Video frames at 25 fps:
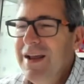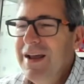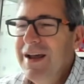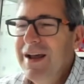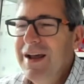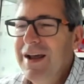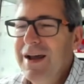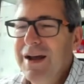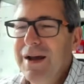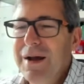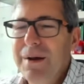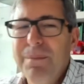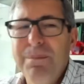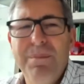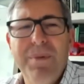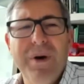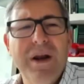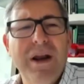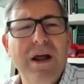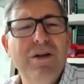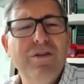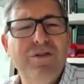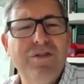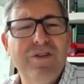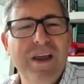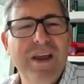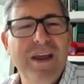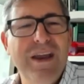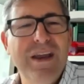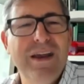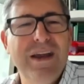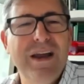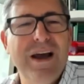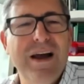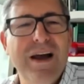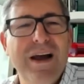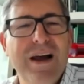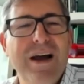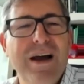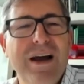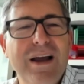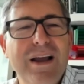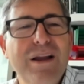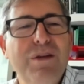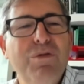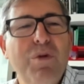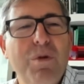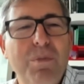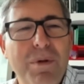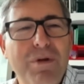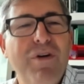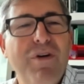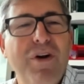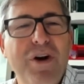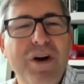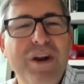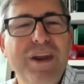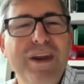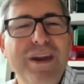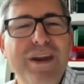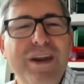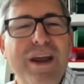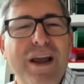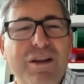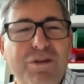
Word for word: Uh, but I'd say uh, it would be very